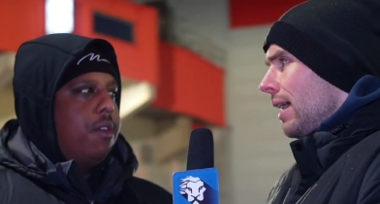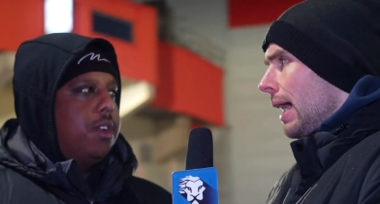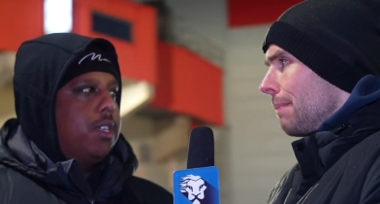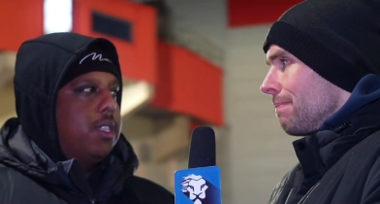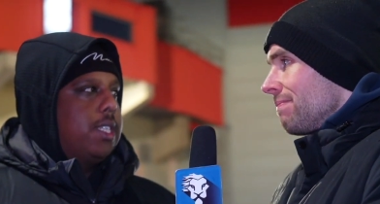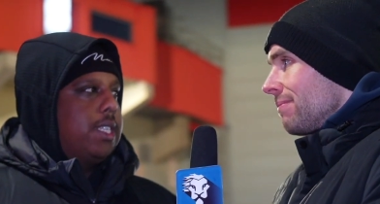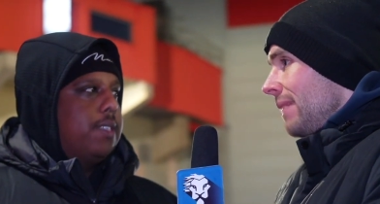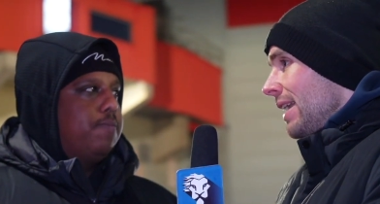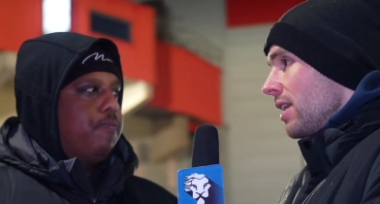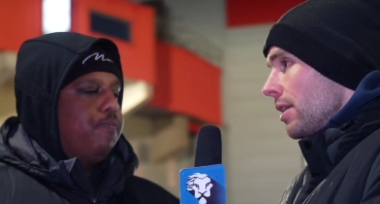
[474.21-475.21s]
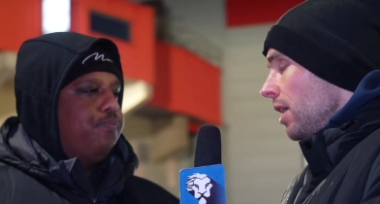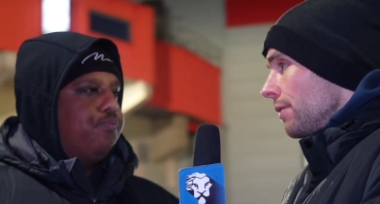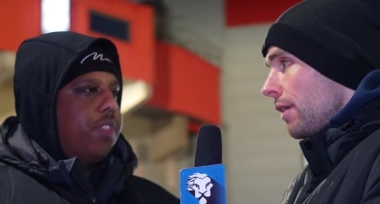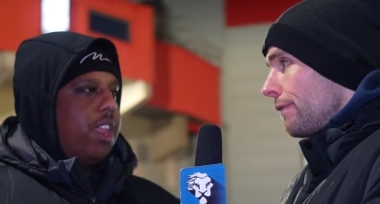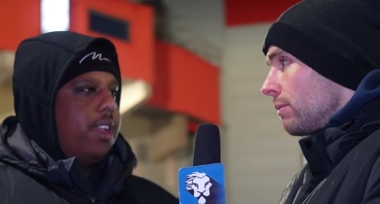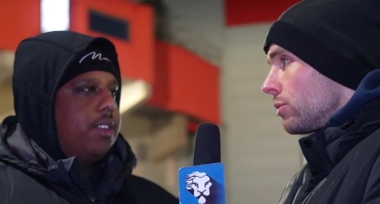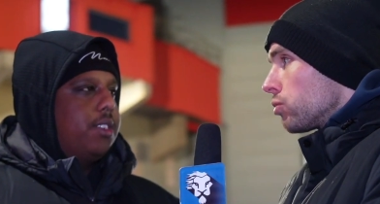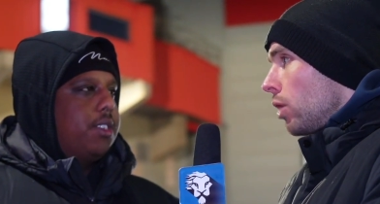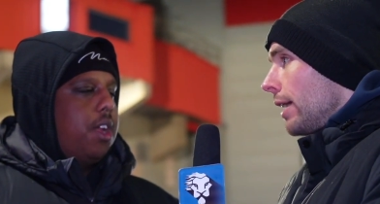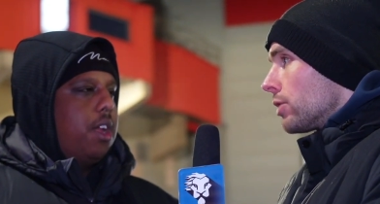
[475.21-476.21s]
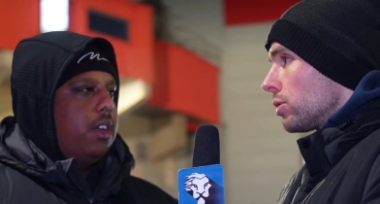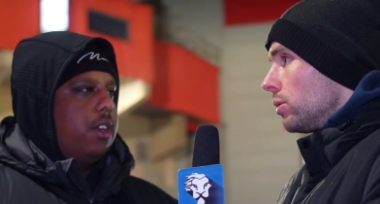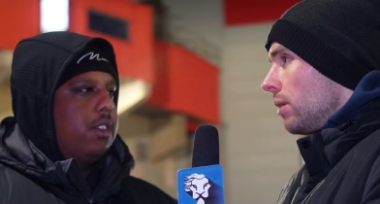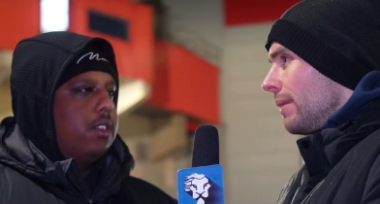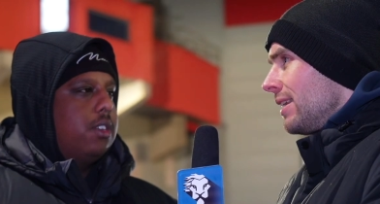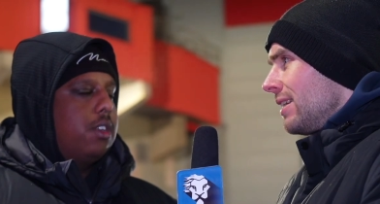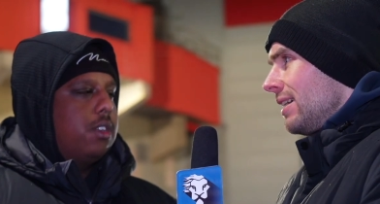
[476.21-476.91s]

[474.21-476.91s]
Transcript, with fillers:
Speaker 1: Um, mate, n- nothing was right at all all. I mean,